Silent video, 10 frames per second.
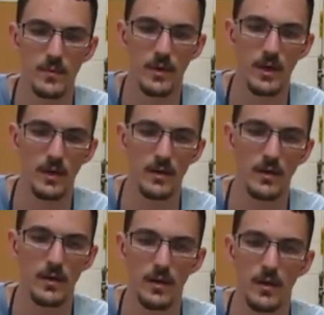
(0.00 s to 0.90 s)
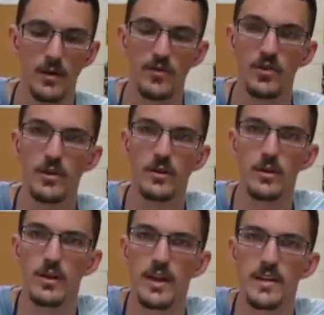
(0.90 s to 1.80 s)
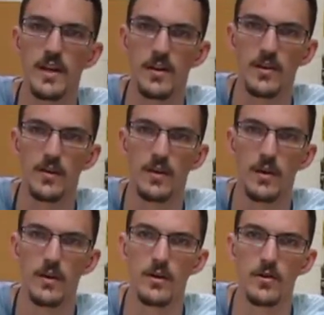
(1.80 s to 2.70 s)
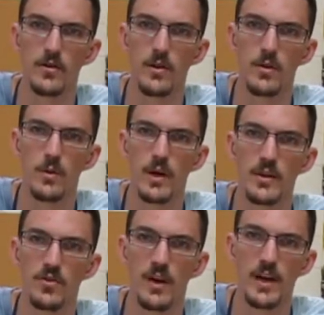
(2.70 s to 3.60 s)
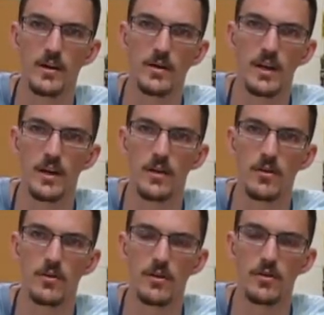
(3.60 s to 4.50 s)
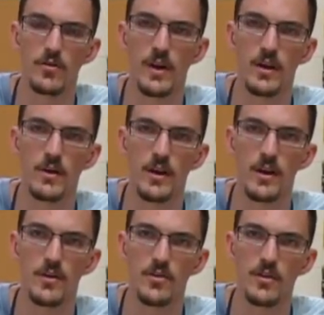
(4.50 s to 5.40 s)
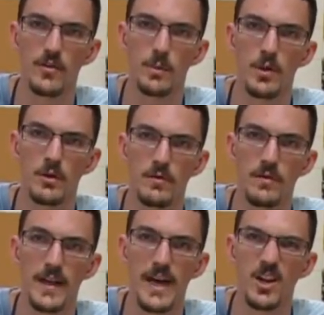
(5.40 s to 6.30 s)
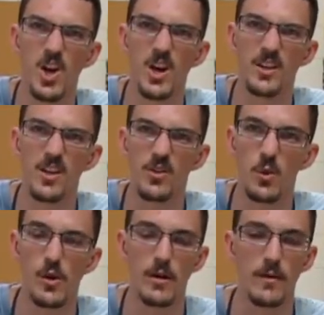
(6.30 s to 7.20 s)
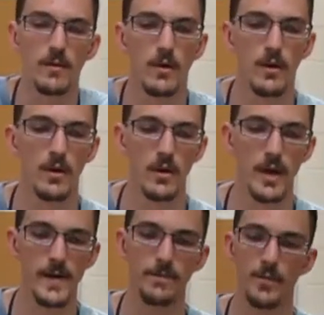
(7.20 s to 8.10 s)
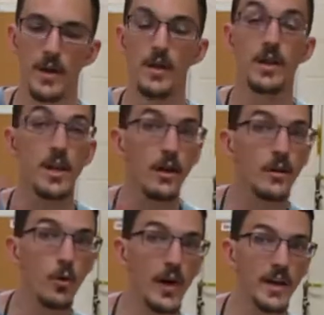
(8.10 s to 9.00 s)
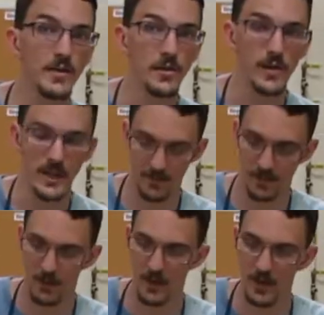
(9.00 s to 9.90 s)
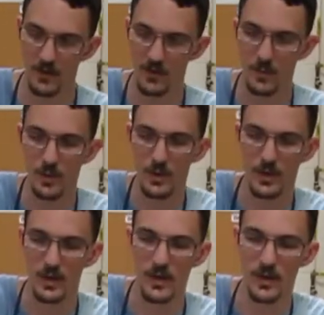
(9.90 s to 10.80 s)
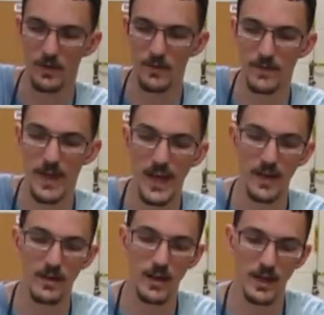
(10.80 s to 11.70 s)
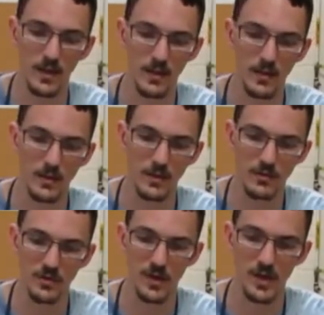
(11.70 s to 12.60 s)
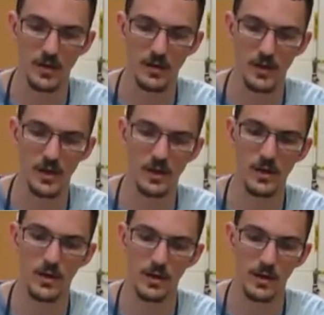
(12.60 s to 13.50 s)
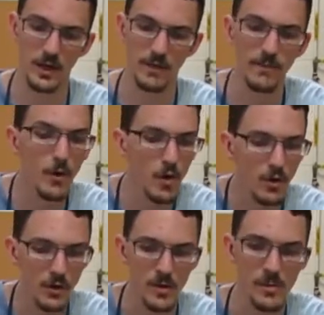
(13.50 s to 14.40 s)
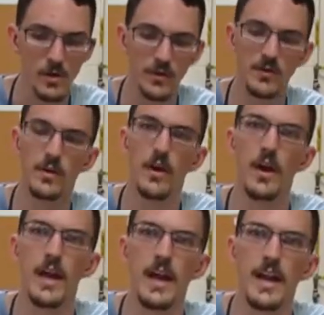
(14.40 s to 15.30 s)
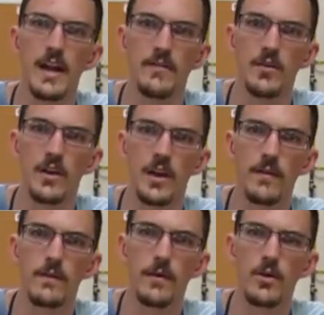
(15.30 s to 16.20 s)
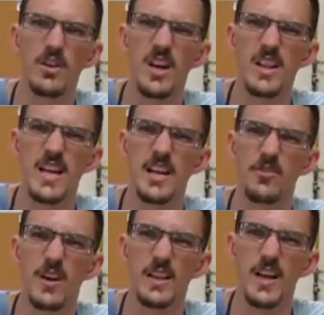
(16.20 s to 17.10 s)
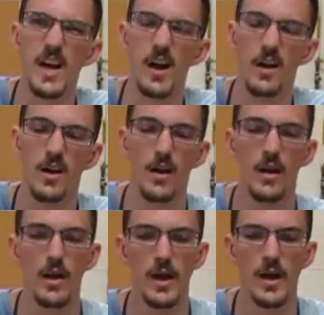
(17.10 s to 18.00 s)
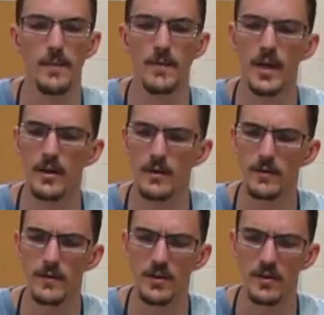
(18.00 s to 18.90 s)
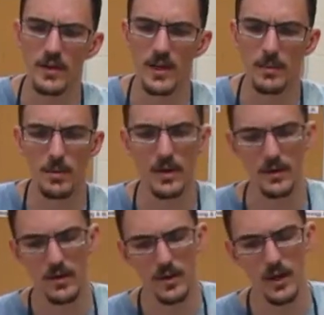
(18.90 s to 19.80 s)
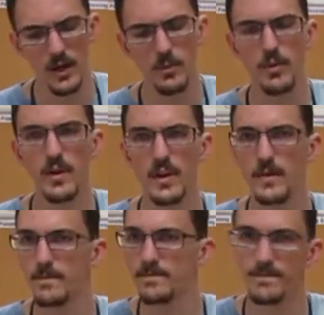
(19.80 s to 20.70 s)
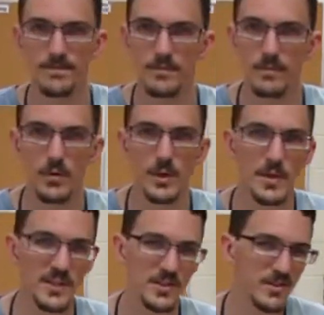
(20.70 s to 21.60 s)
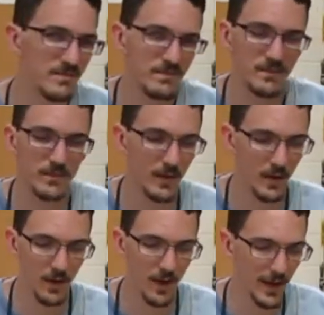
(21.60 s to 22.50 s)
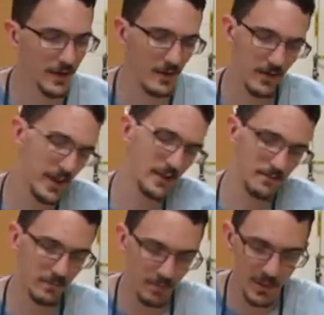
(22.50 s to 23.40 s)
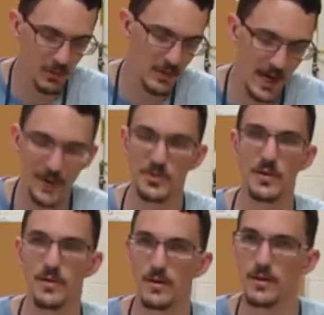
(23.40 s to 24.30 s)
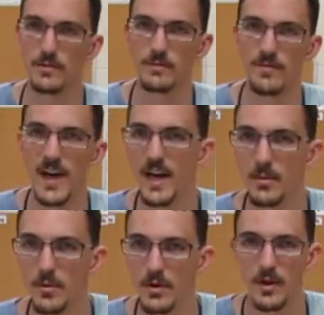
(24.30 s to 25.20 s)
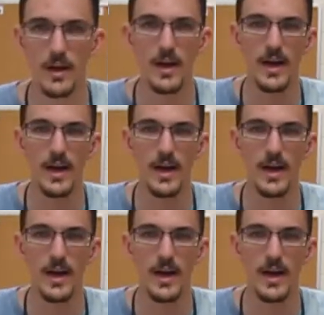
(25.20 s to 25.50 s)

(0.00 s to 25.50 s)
Okay, should look like this. There's no triangle here, there's no triangle here, it's just pulled flat along this corner, all right? The other way to do it is to pull it kind of flat like a little triangle here, like a fold almost, and have this kind of fold on the edge right there. I don't know if you can see it, but it's pretty much, I don't know, like both options are viable.